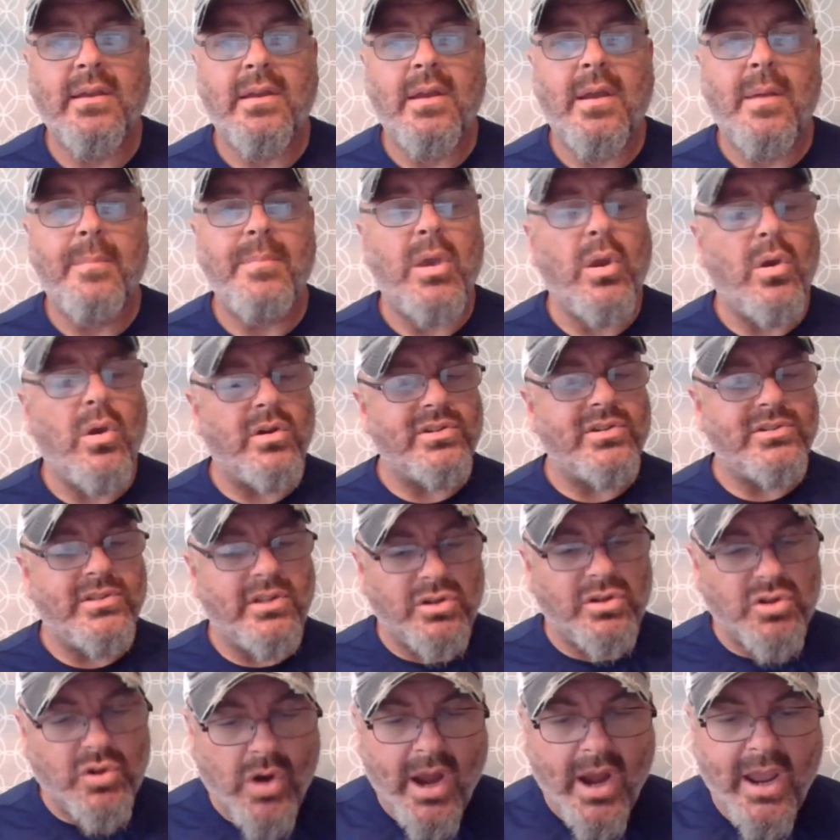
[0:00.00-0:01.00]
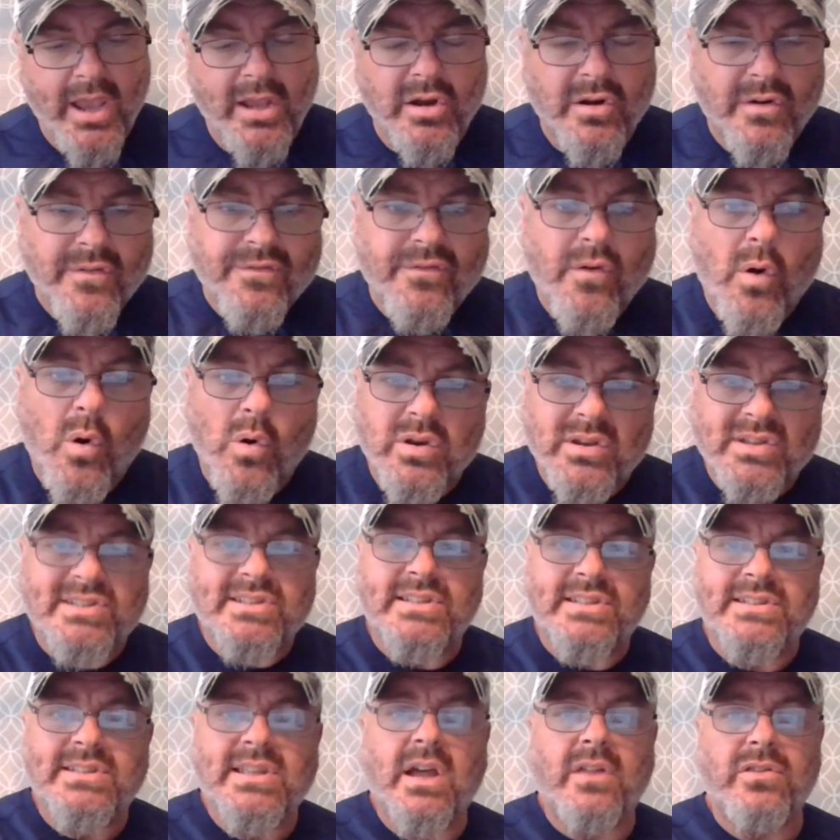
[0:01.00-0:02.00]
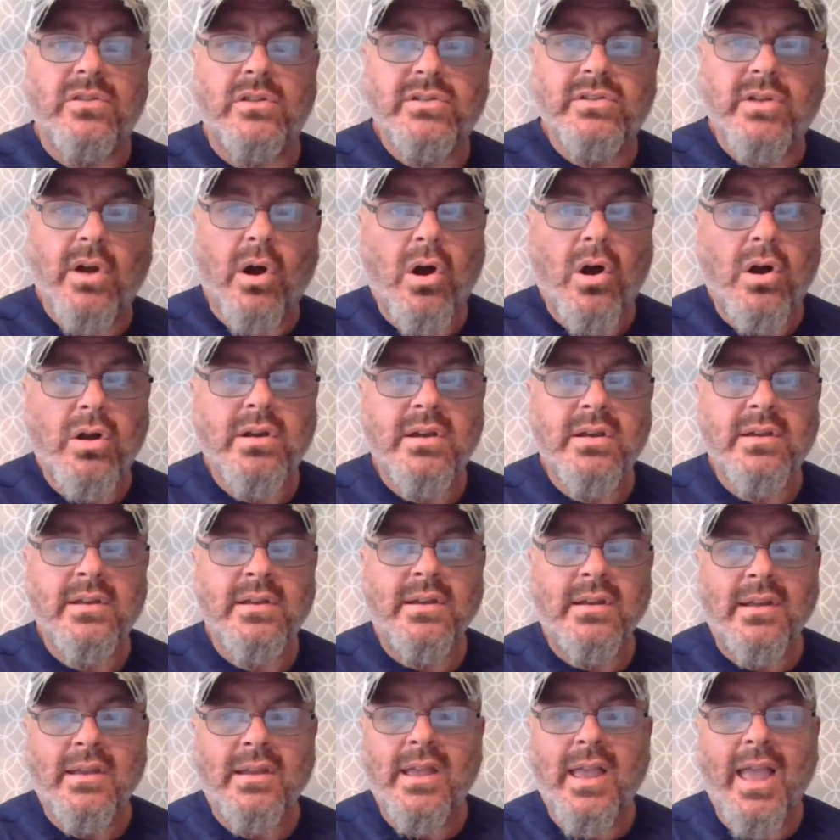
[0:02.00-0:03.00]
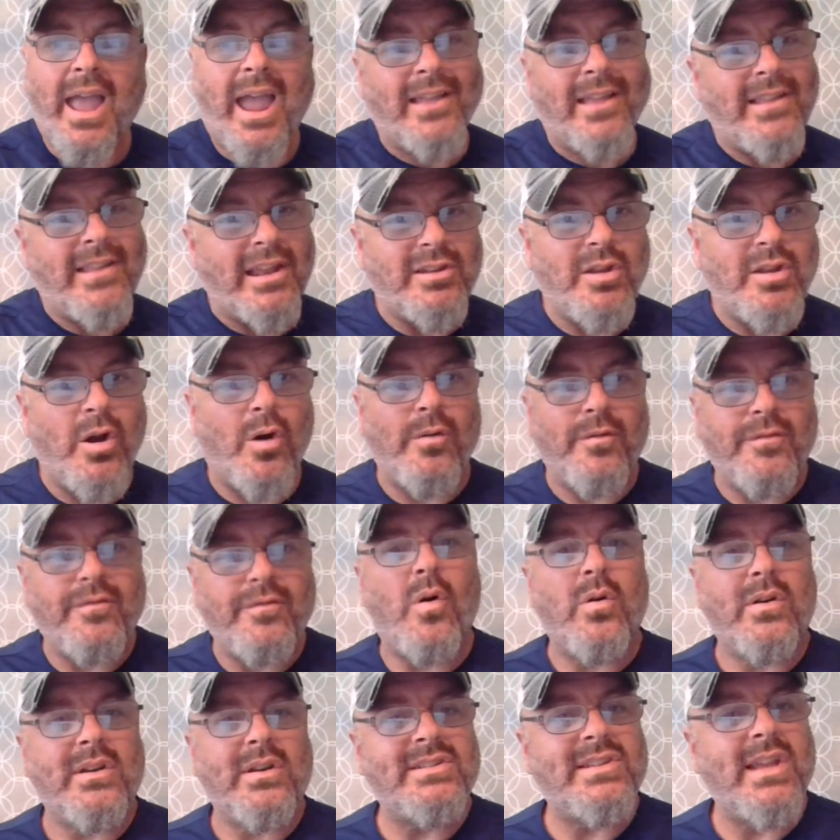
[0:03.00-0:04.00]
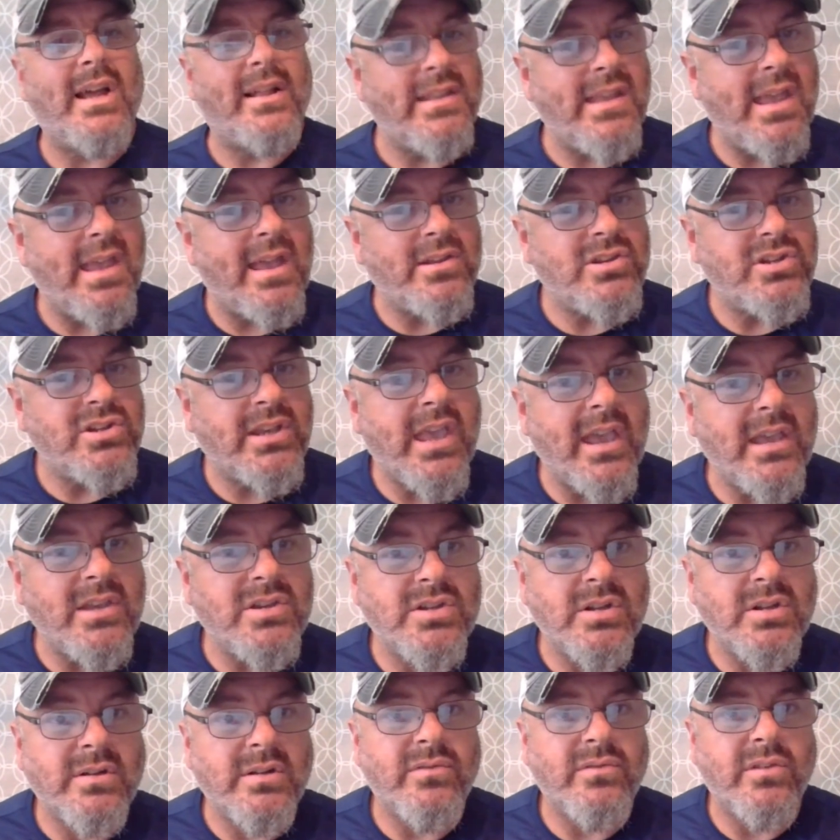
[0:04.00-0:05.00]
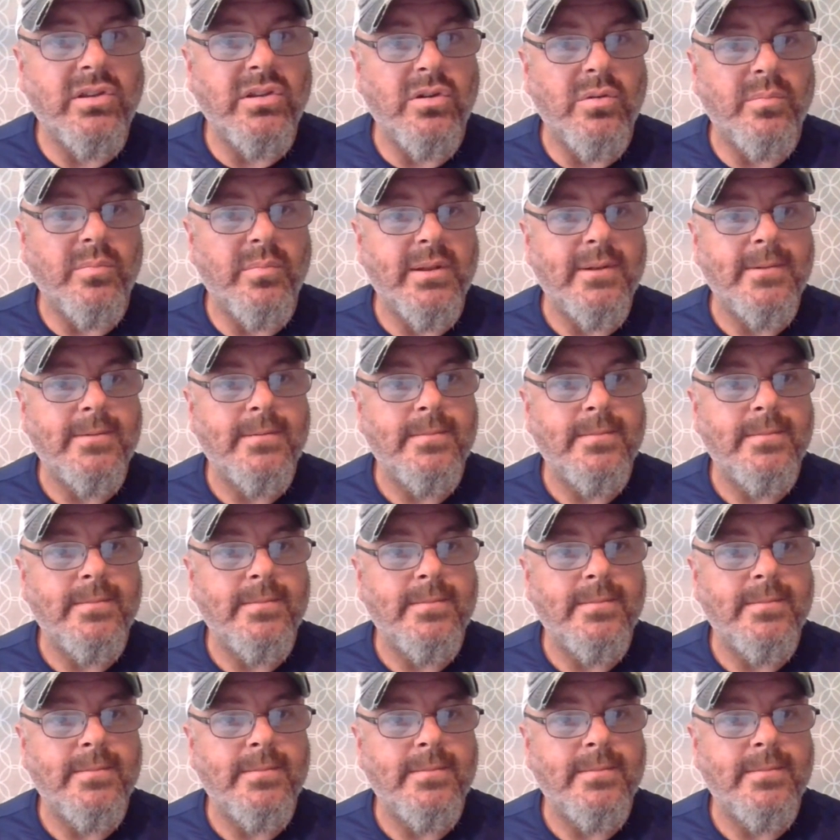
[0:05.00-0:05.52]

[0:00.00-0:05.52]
because the trainer focuses on the dog and they don't focus on the education of the human.